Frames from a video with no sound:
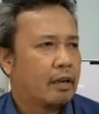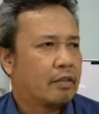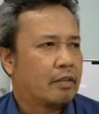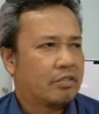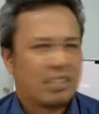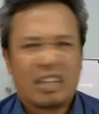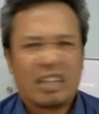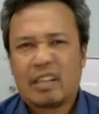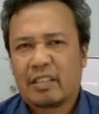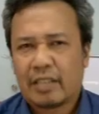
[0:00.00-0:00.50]

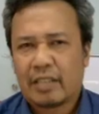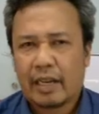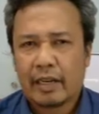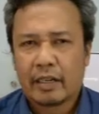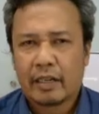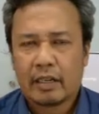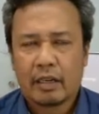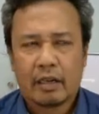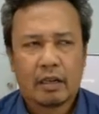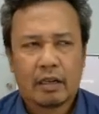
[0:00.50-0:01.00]
cell
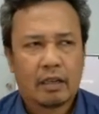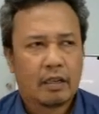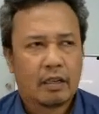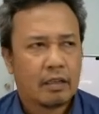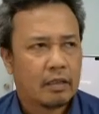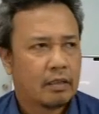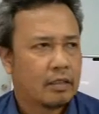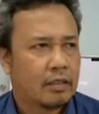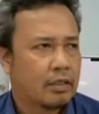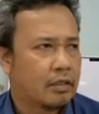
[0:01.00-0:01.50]

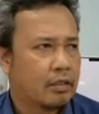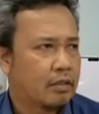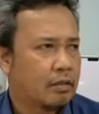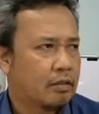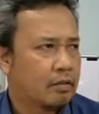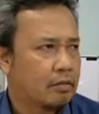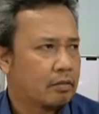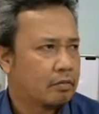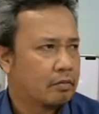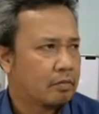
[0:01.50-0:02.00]
cycle,
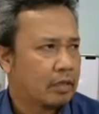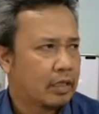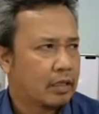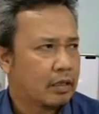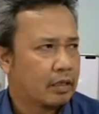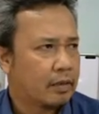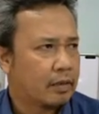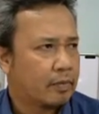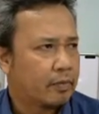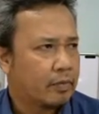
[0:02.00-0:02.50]

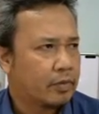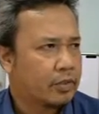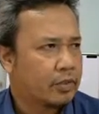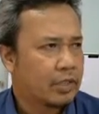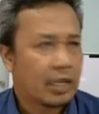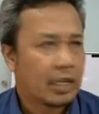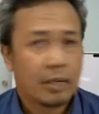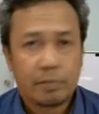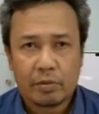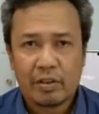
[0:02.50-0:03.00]

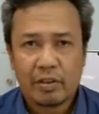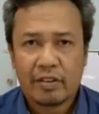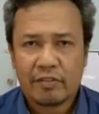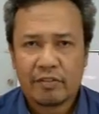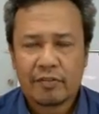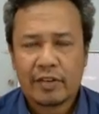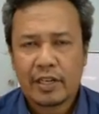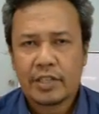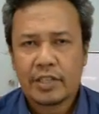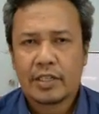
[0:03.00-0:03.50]
cell
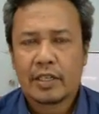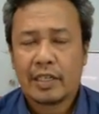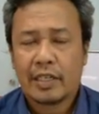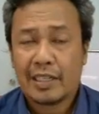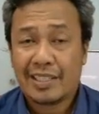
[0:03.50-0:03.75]
proliferation.